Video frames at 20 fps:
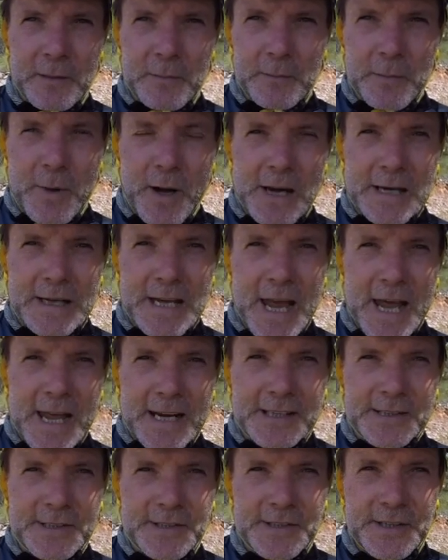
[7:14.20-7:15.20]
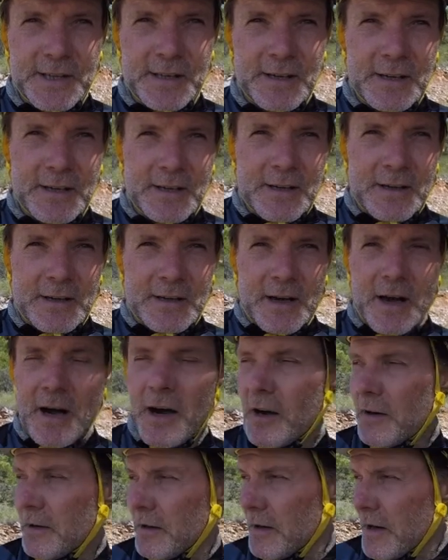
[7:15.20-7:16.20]
my legs,
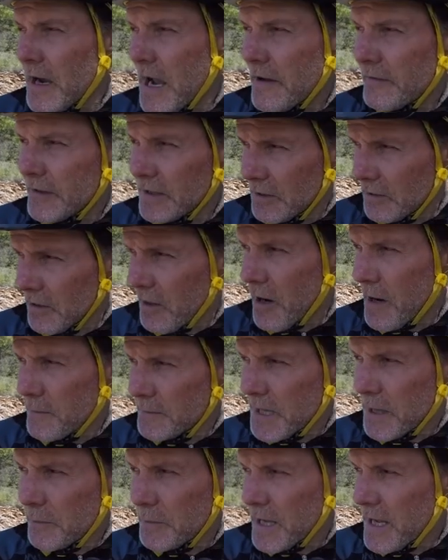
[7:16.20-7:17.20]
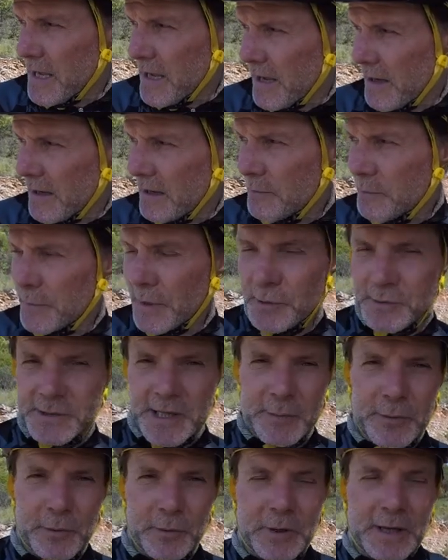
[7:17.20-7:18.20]
having climbed up here and built
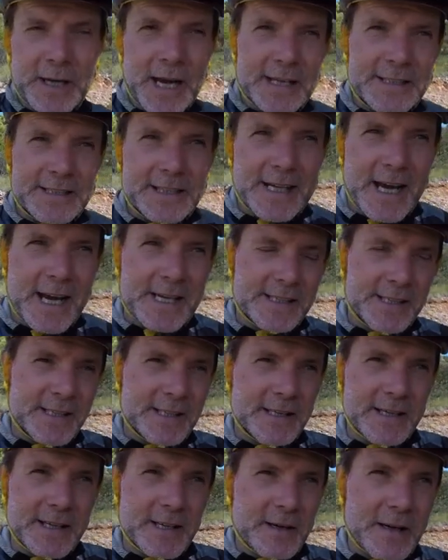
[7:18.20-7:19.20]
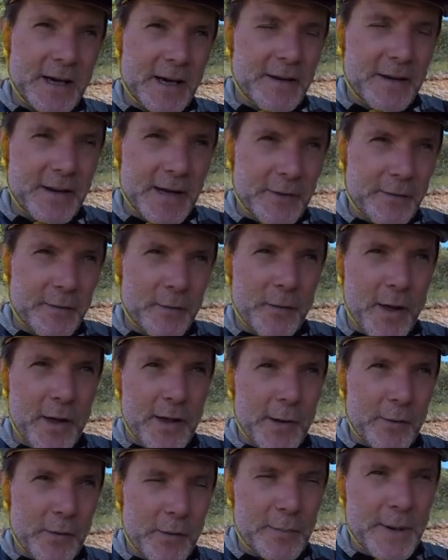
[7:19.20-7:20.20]
up all the lactic acid, and although
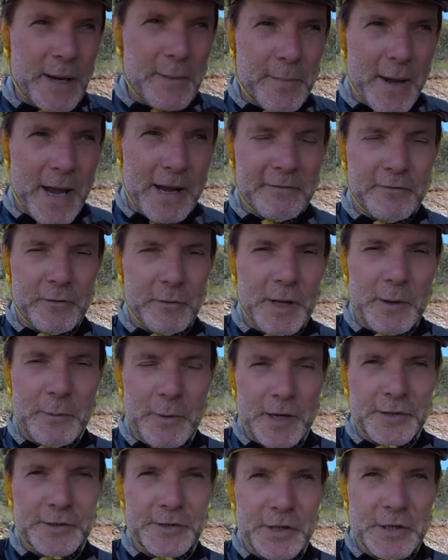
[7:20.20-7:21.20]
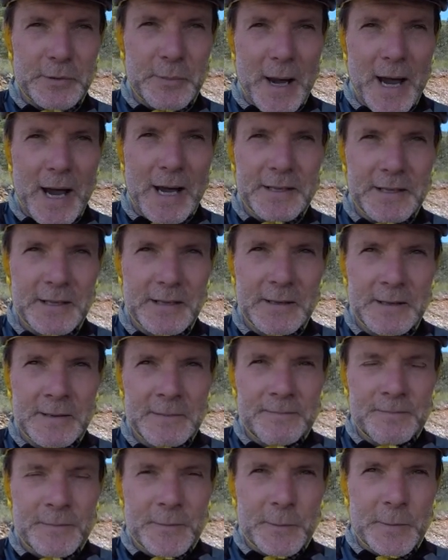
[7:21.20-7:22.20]
they were a bit painful, they weren't too bad
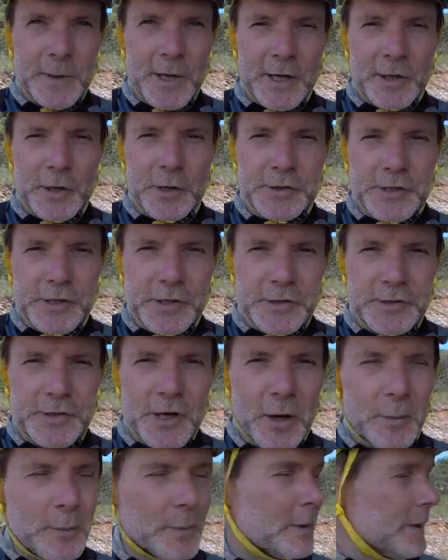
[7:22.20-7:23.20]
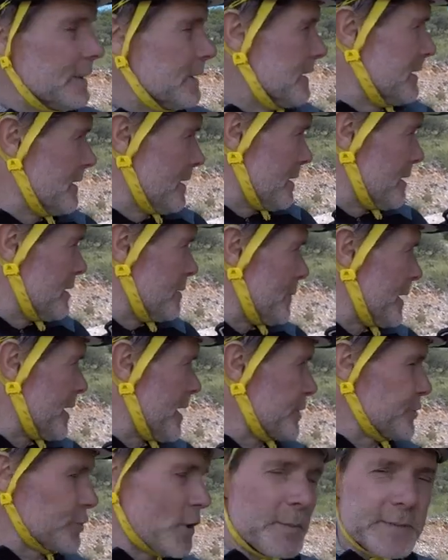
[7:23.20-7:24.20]
when I got to the top. When
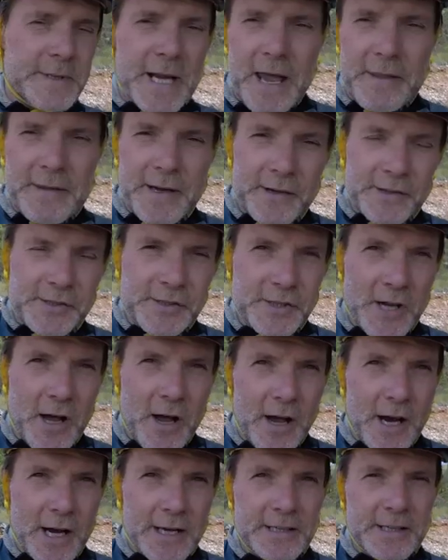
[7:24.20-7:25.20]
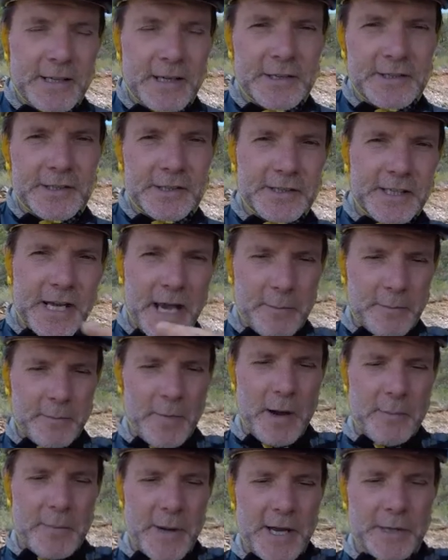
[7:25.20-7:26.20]
I dropped down the other side and just kept
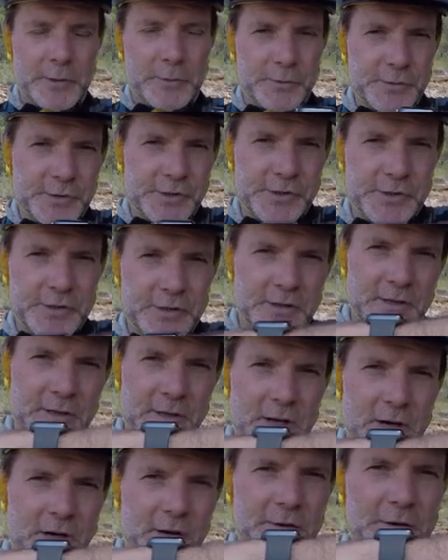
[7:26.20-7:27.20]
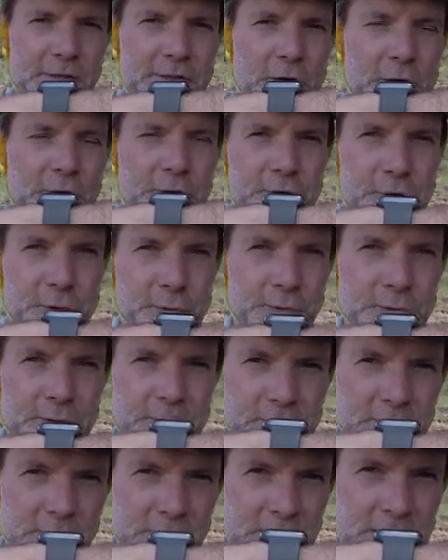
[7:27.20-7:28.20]
my pedals horizontal,
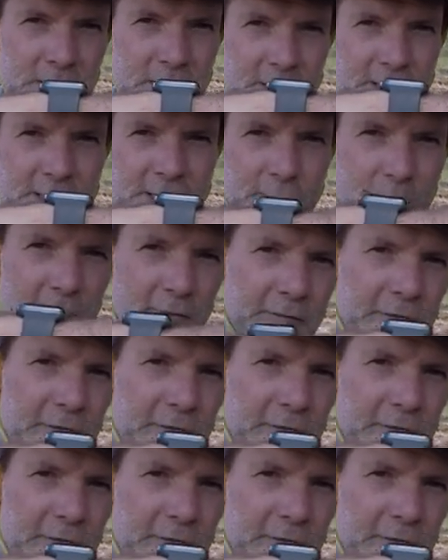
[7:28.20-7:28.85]
so 1